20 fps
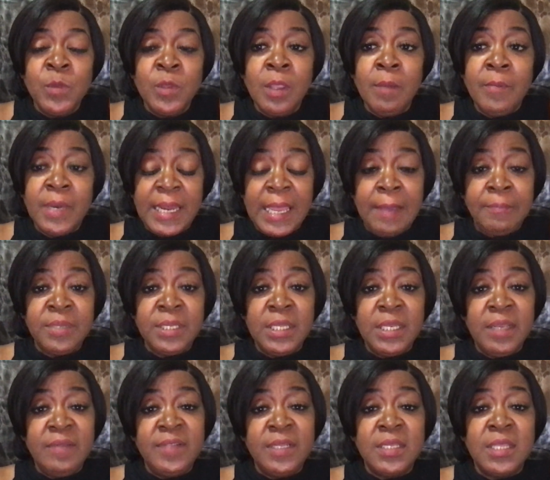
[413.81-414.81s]
But I
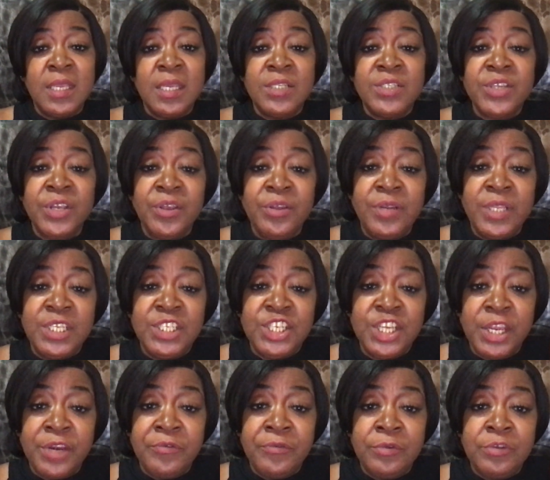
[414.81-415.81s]
believe that the Attorney
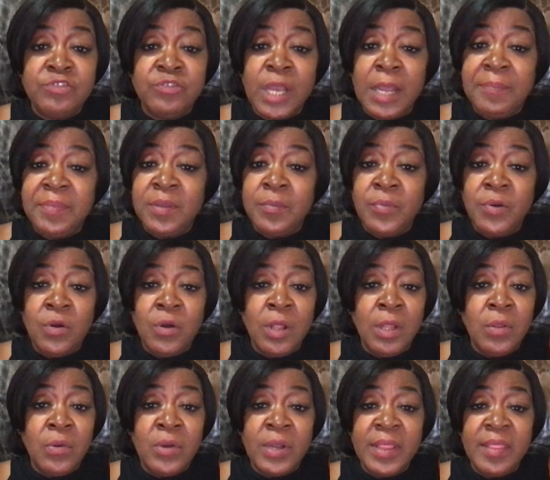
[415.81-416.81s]
General dropped the
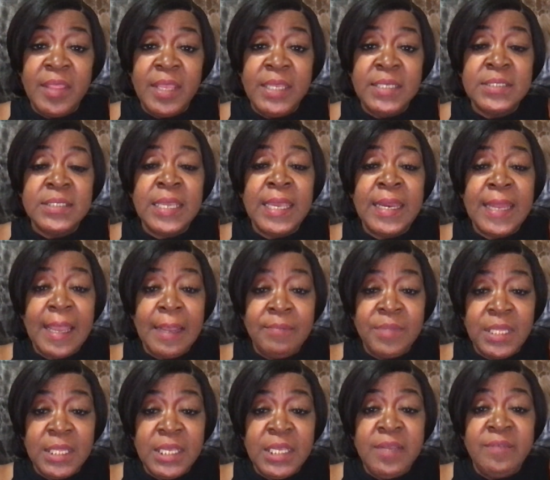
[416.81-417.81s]
ball on this, and I
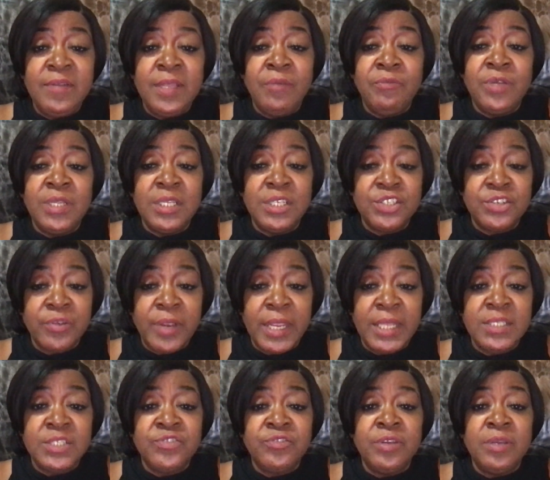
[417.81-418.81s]
believe that when the
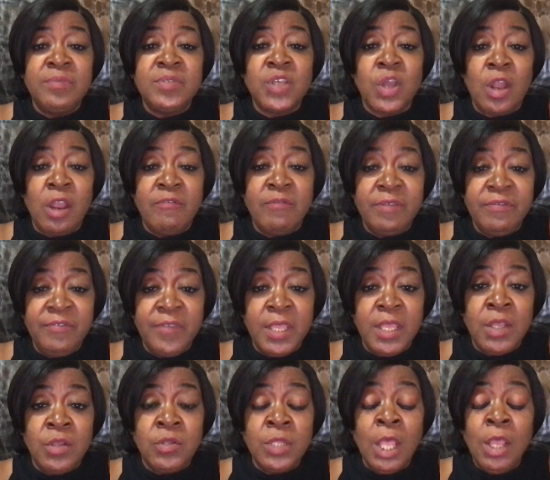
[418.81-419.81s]
transcripts are
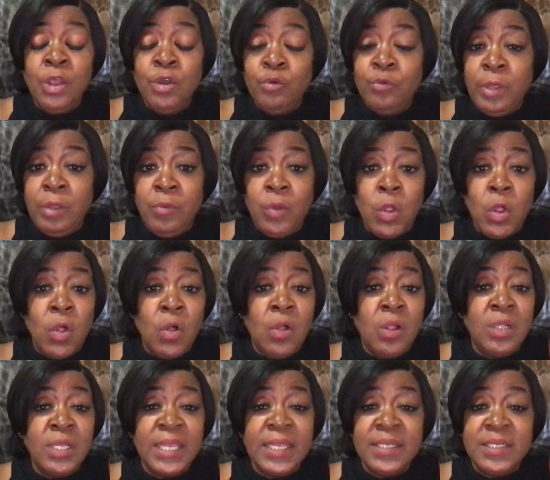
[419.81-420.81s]
revealed, we will all
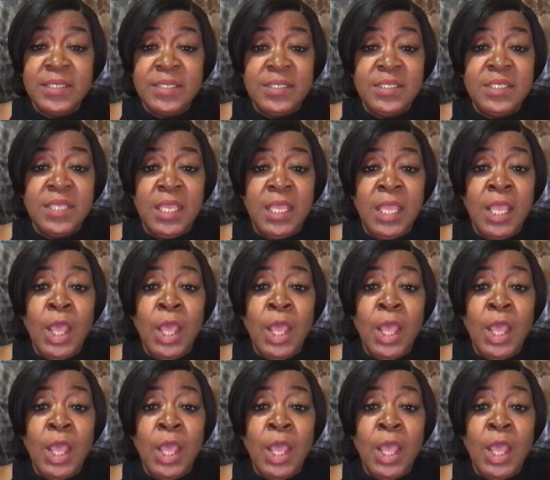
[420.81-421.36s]
get to see